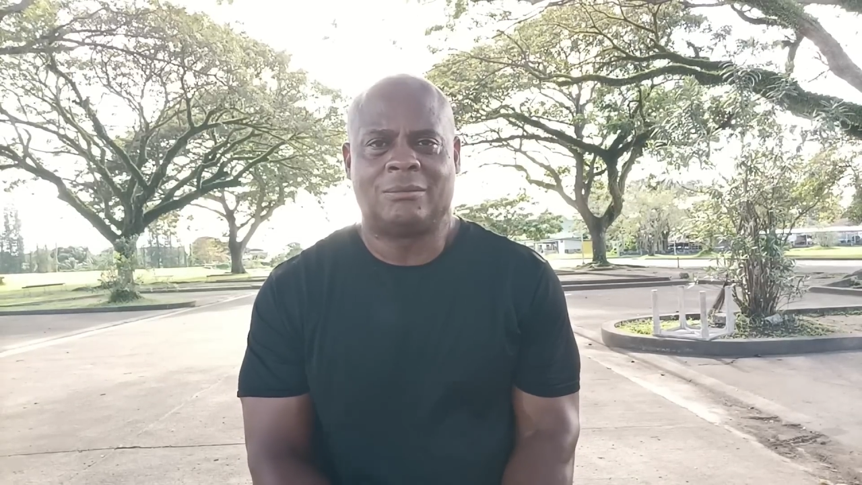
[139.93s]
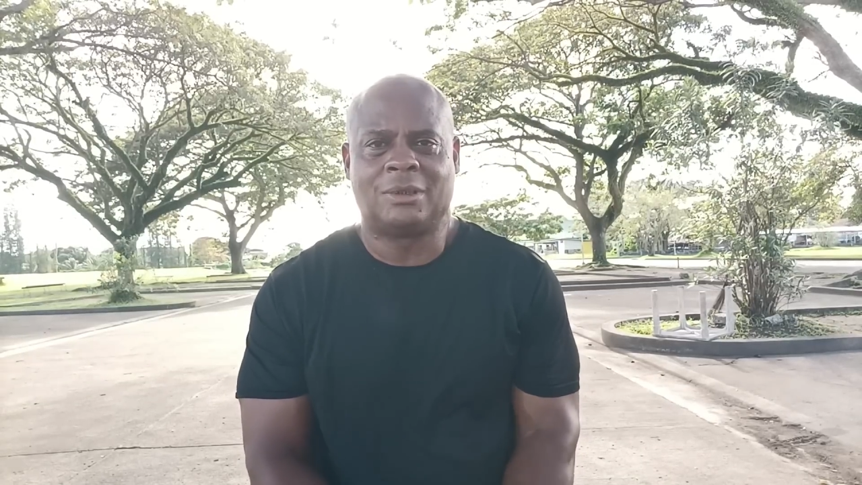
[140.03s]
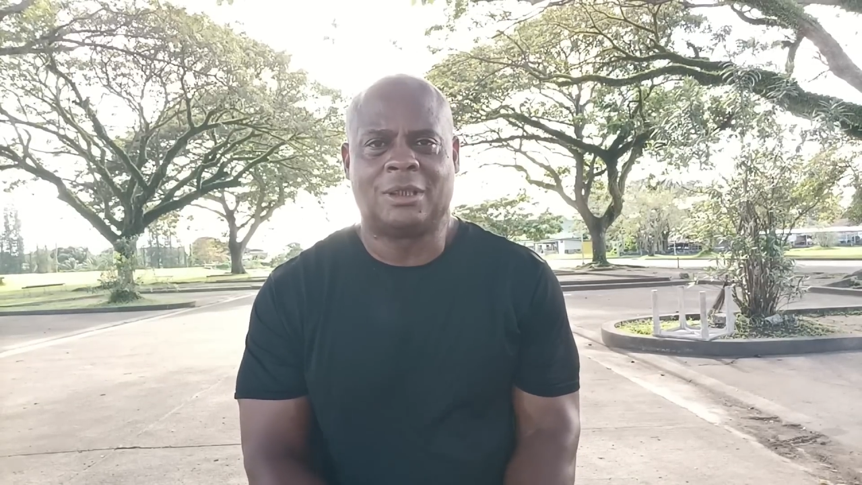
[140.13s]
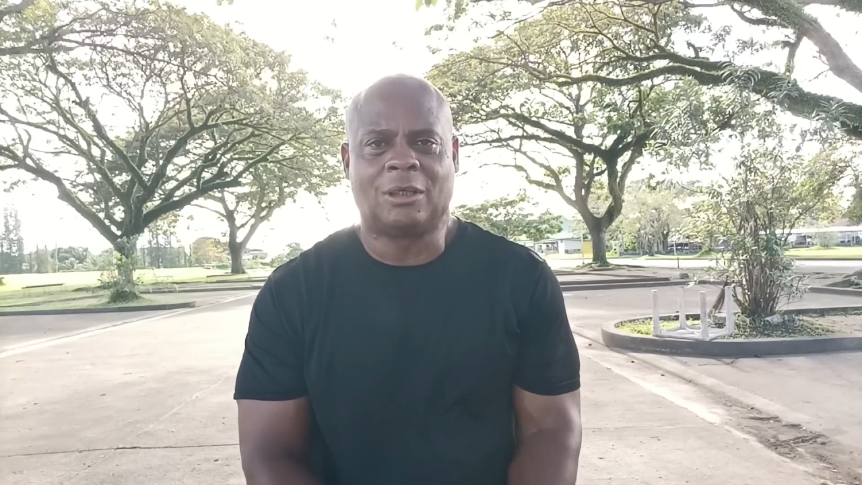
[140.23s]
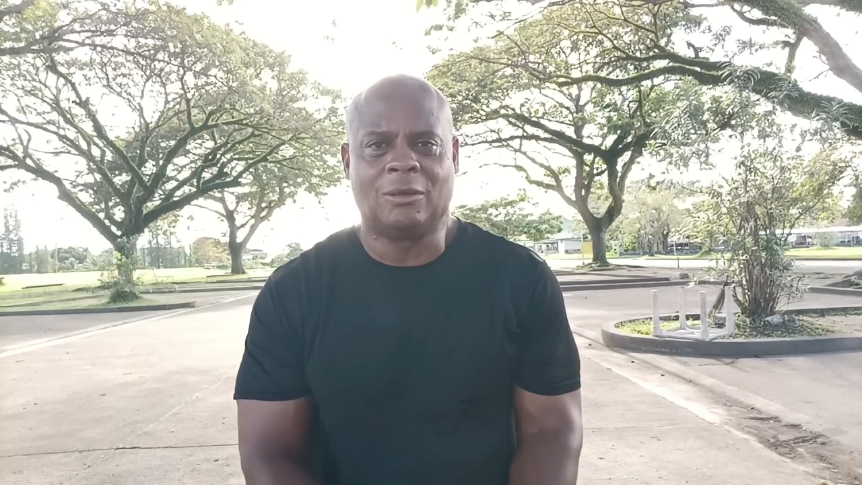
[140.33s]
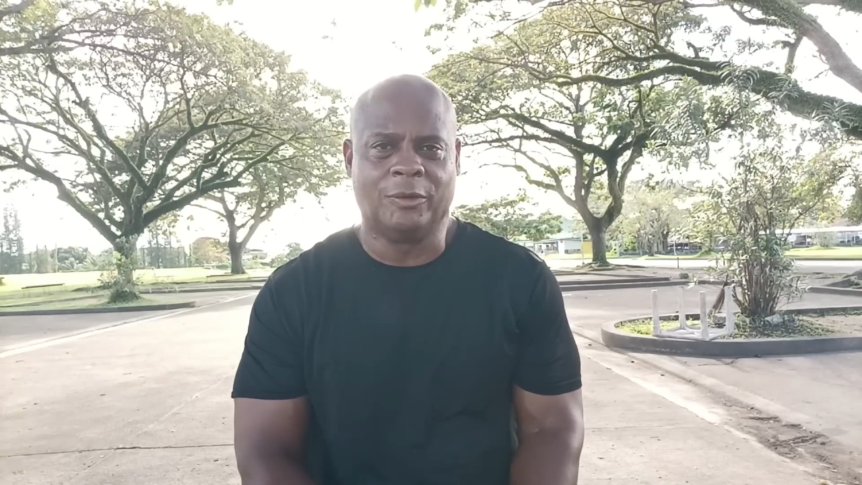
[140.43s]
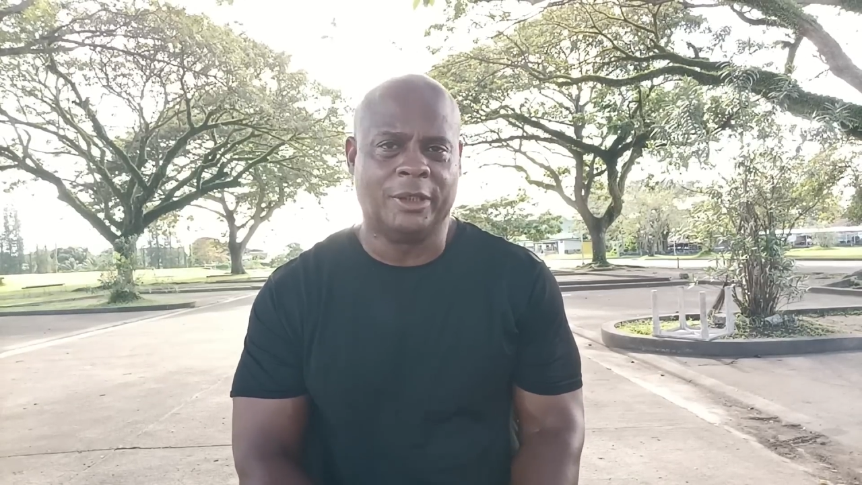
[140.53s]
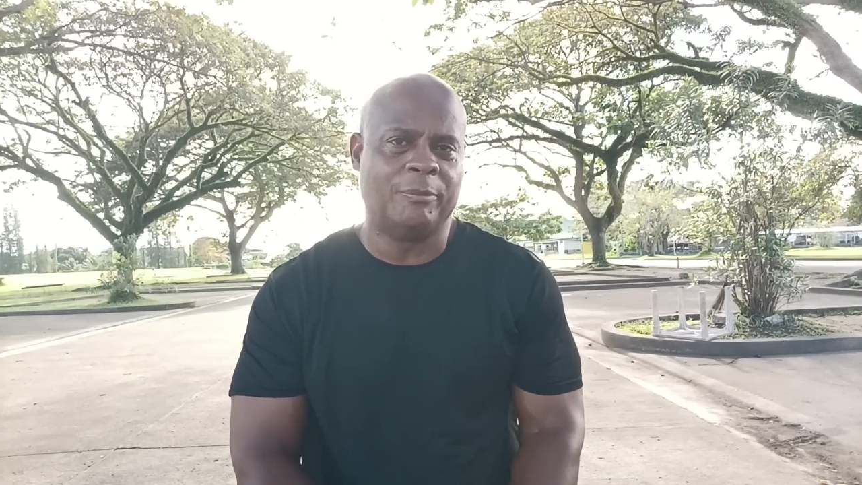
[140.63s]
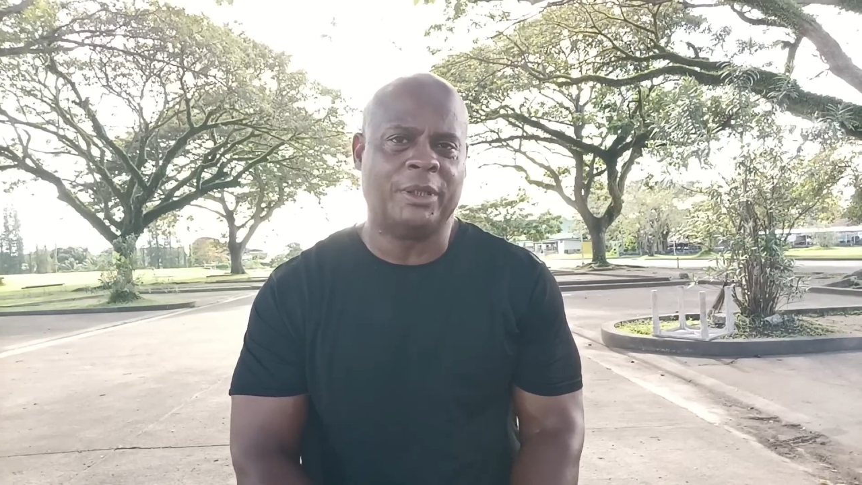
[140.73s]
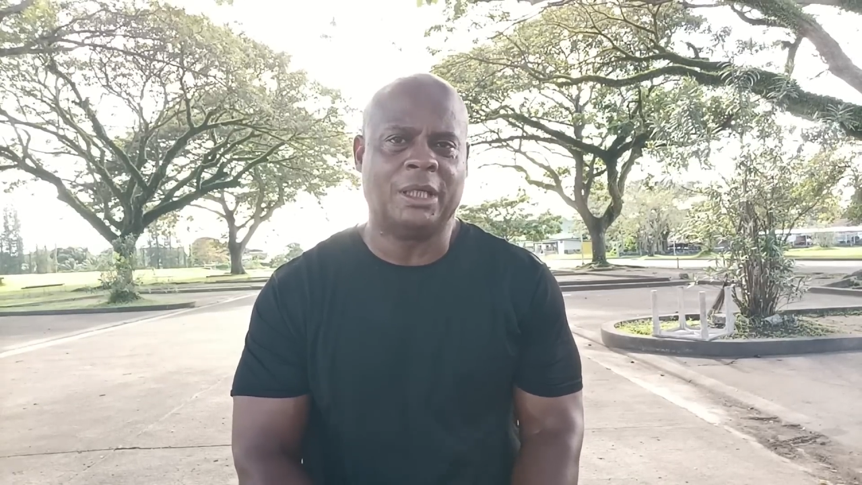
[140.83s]
the
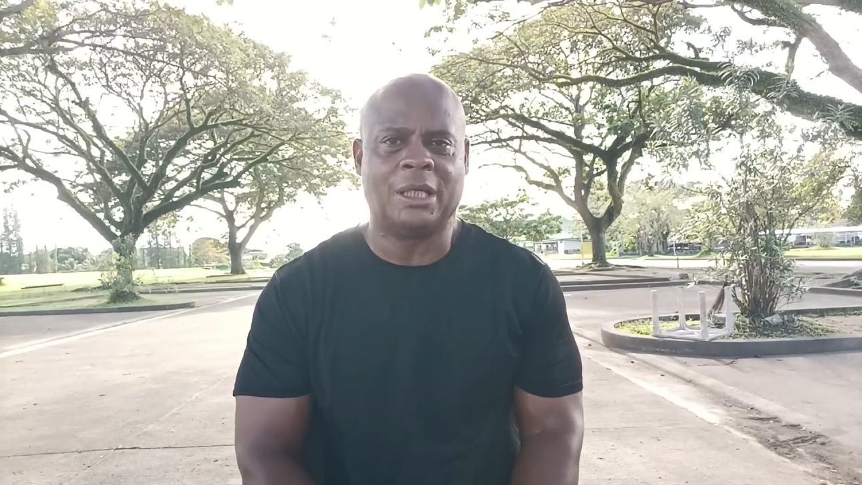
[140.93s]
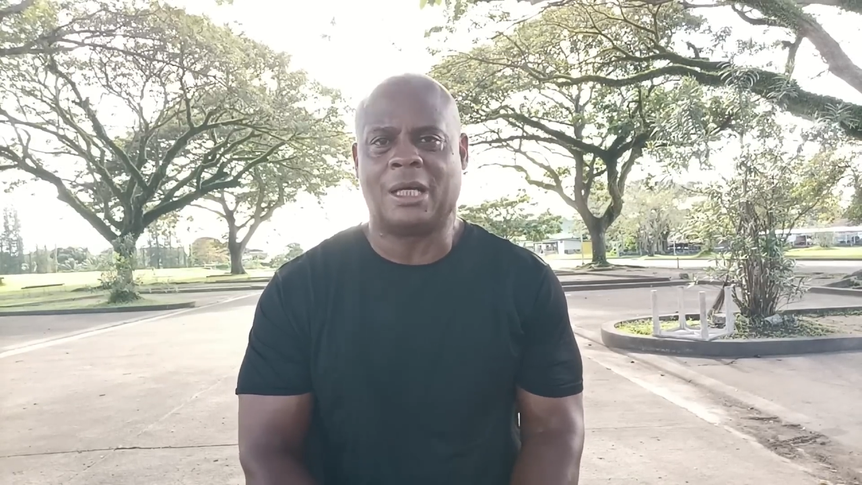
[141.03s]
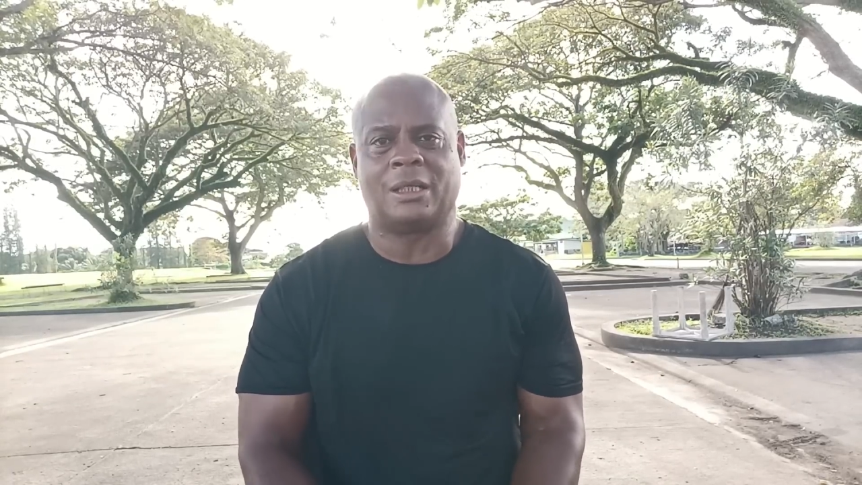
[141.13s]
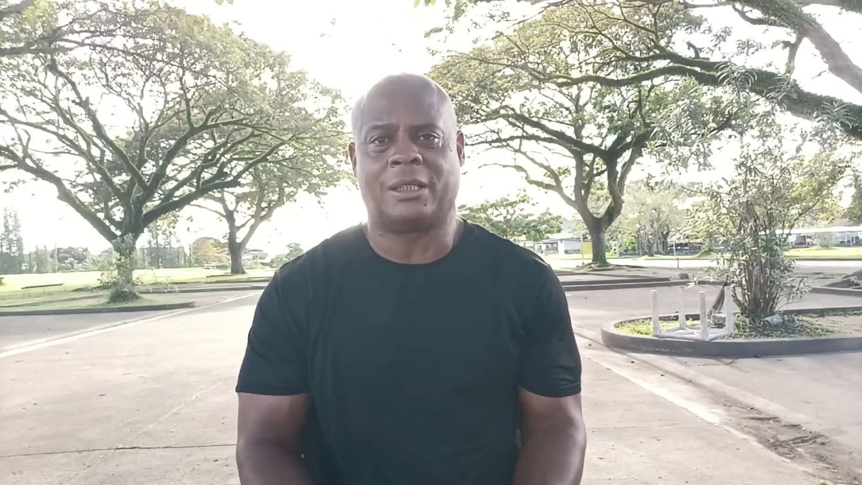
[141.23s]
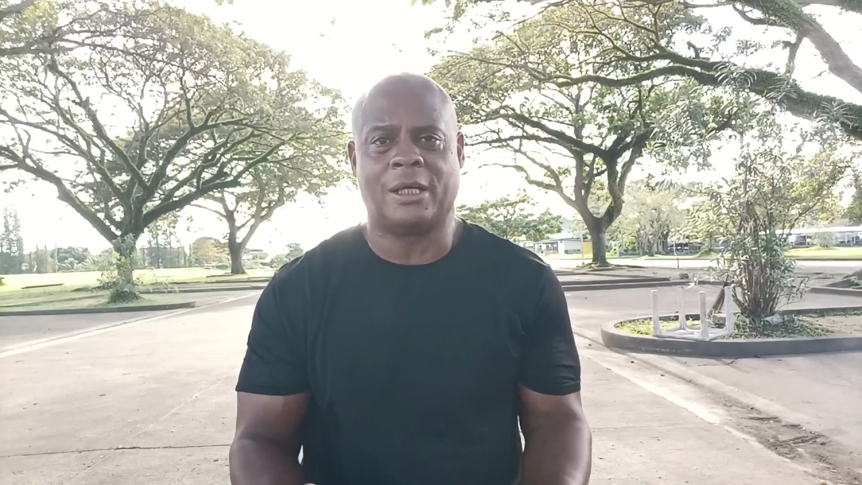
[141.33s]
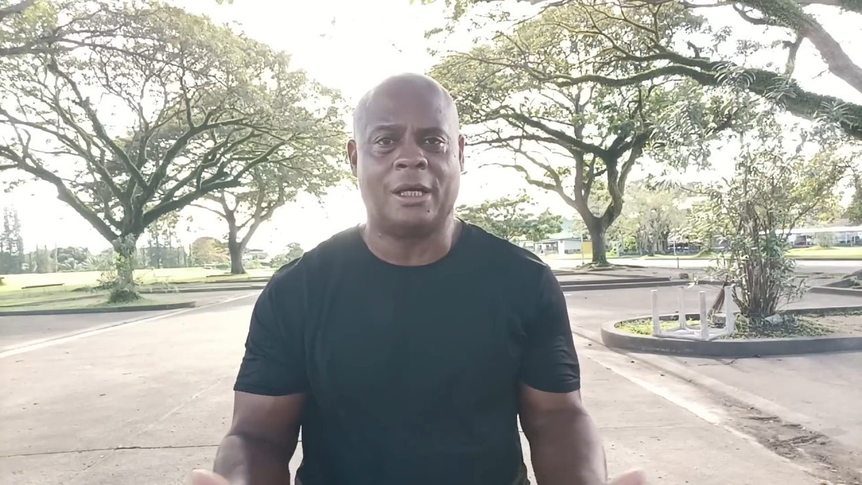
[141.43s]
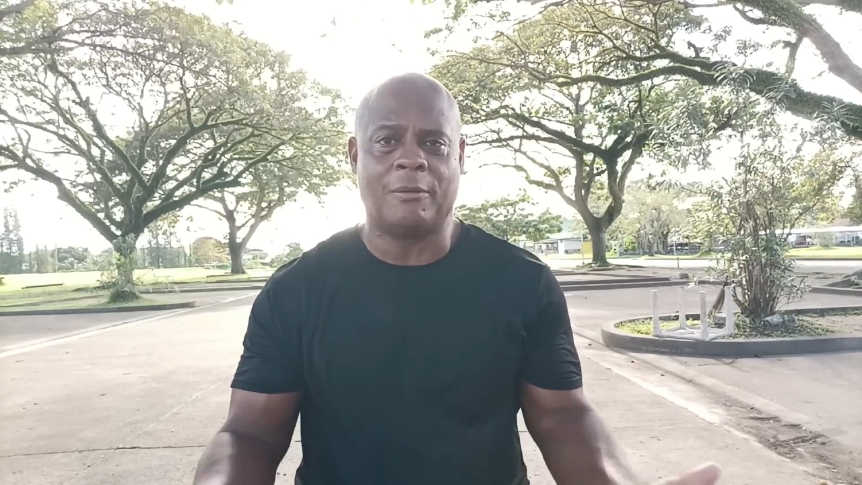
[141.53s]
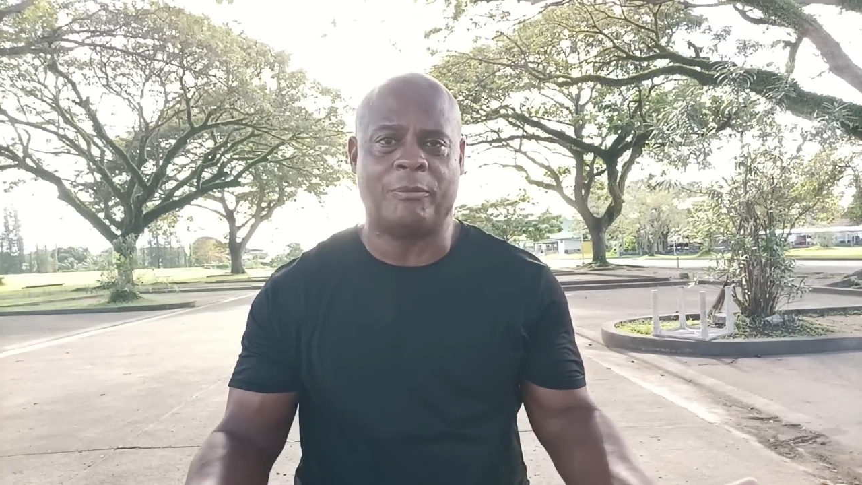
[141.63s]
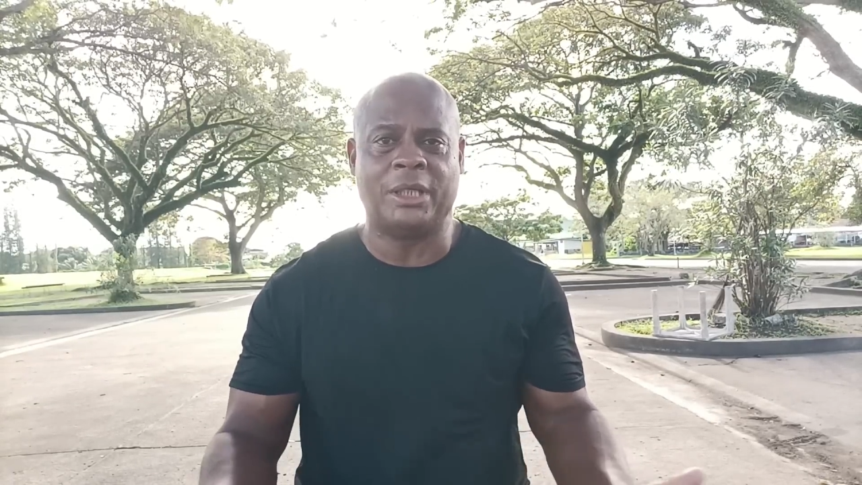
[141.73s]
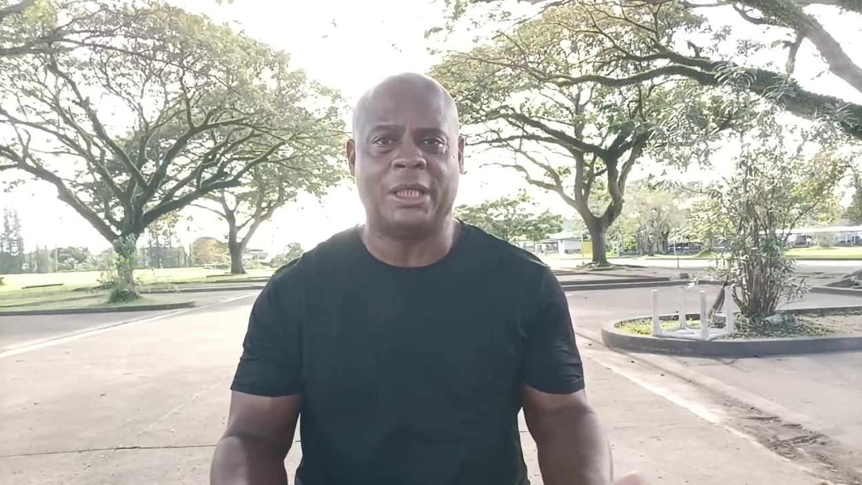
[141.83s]
Caribbean or the
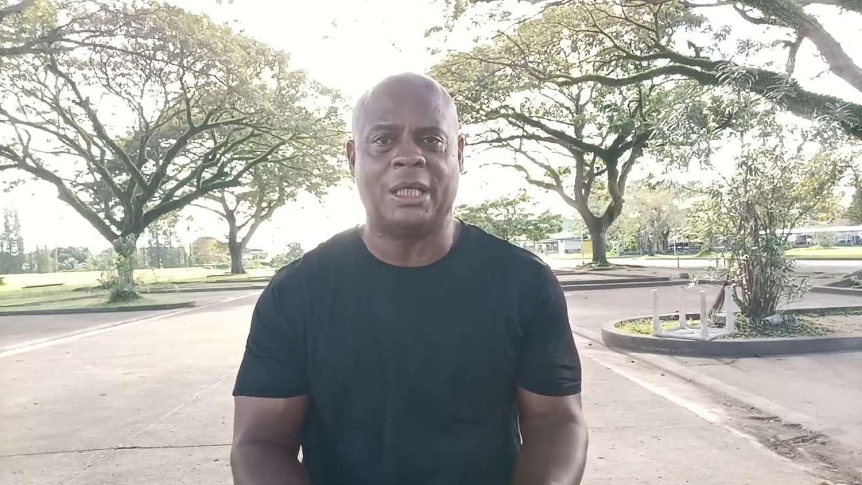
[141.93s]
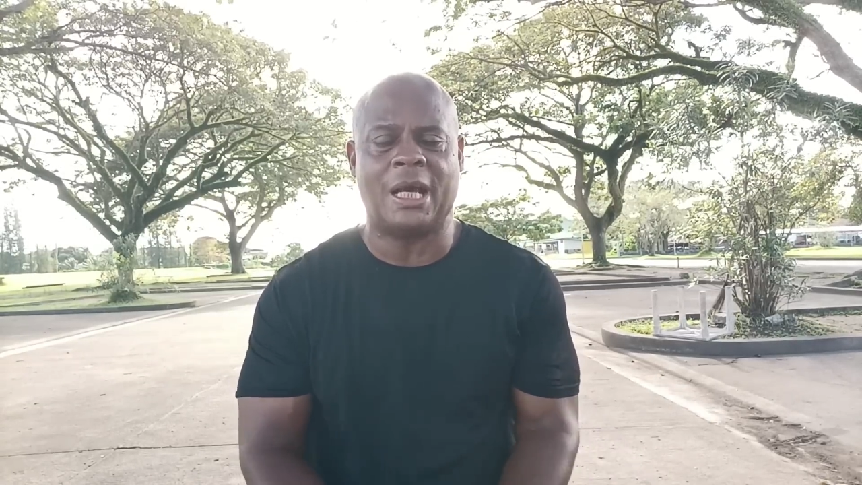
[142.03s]
Caribbean,